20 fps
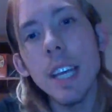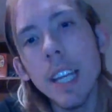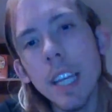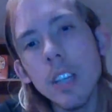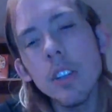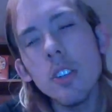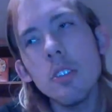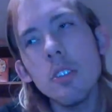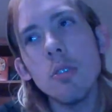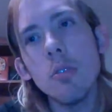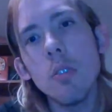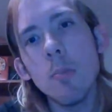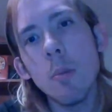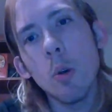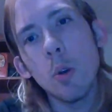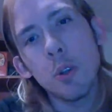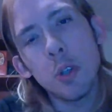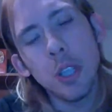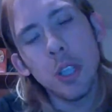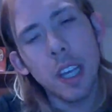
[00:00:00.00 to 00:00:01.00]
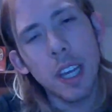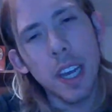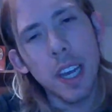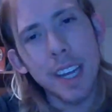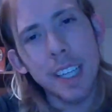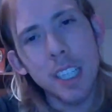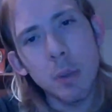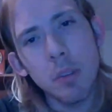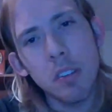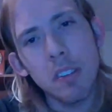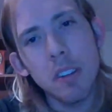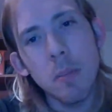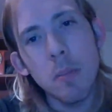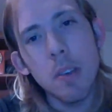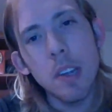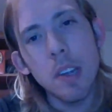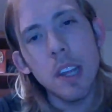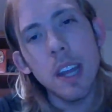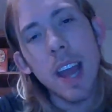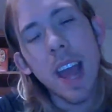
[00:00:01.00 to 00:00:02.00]
into emotionally connecting with
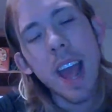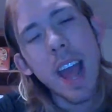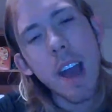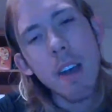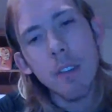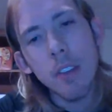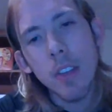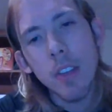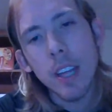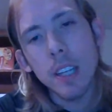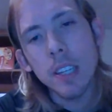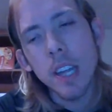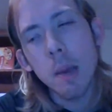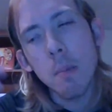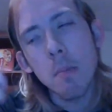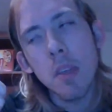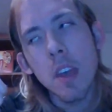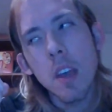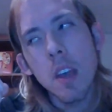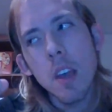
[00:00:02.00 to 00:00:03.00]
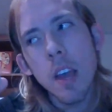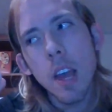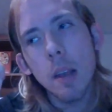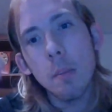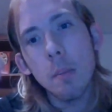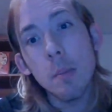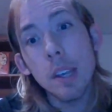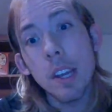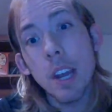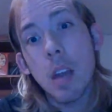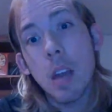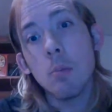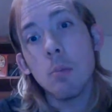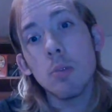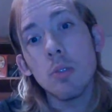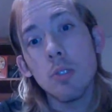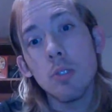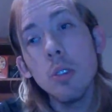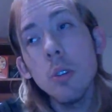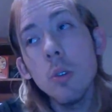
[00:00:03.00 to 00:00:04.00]
somebody and having that depth and being
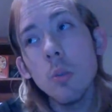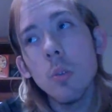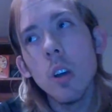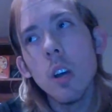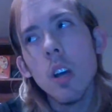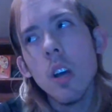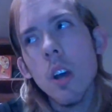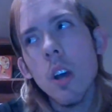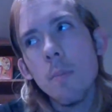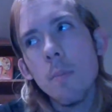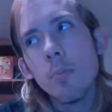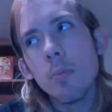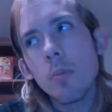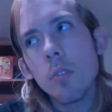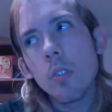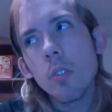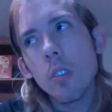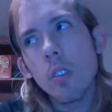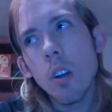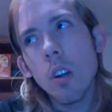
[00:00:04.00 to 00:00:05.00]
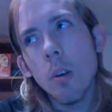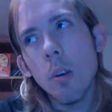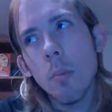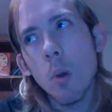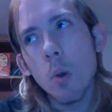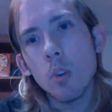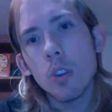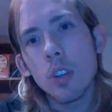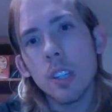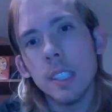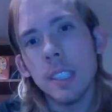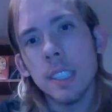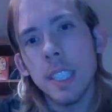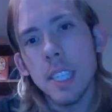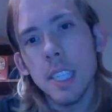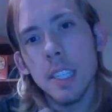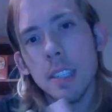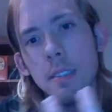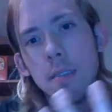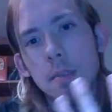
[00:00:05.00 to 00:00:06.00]
able to
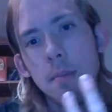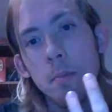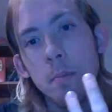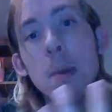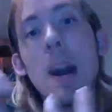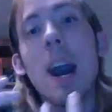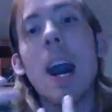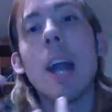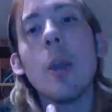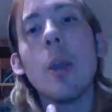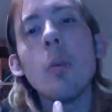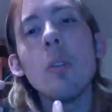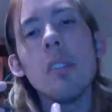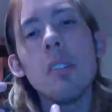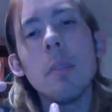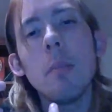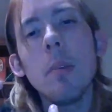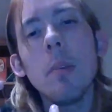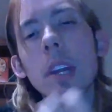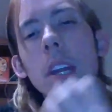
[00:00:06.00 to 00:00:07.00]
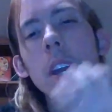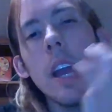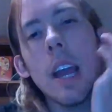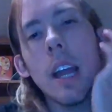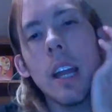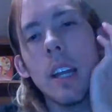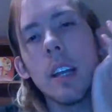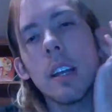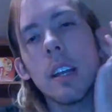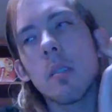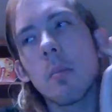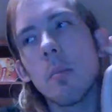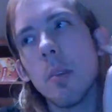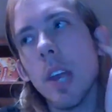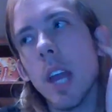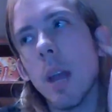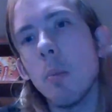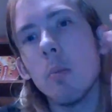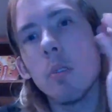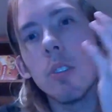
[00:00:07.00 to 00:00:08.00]
emotionally bond with somebody and be
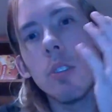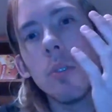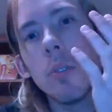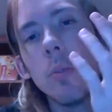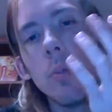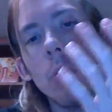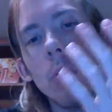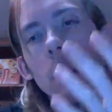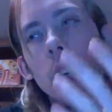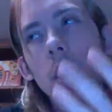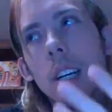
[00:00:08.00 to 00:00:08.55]
able to